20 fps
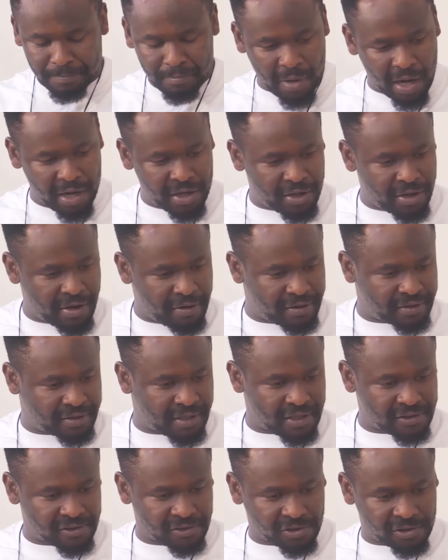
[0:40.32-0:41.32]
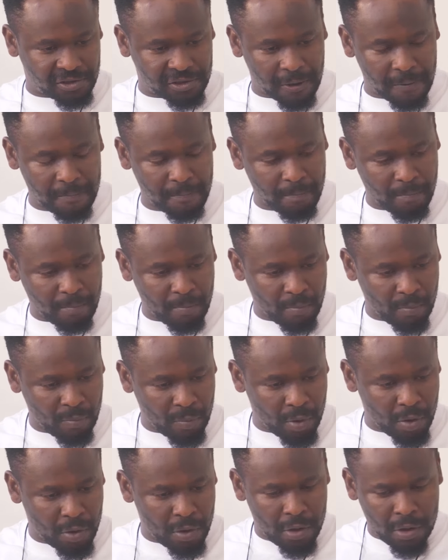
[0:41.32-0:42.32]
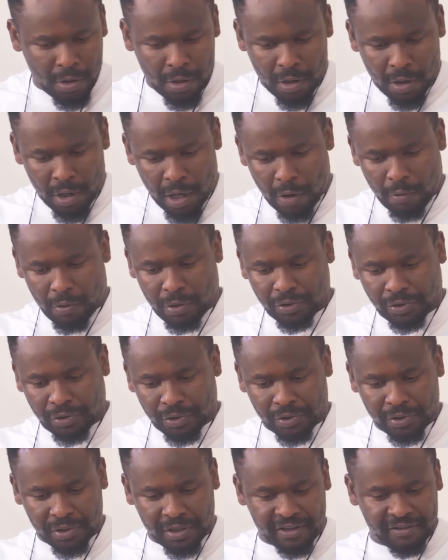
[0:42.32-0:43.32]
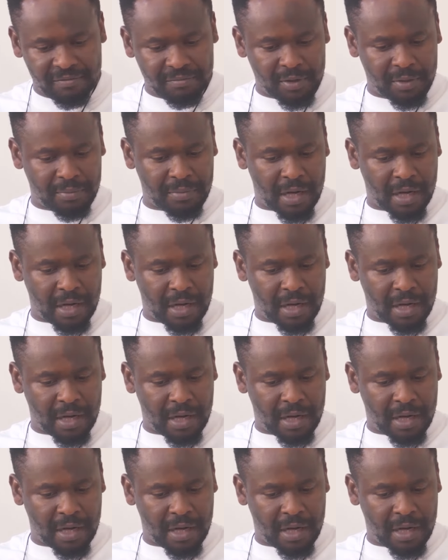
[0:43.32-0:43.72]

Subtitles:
My inheritance. I want you to give me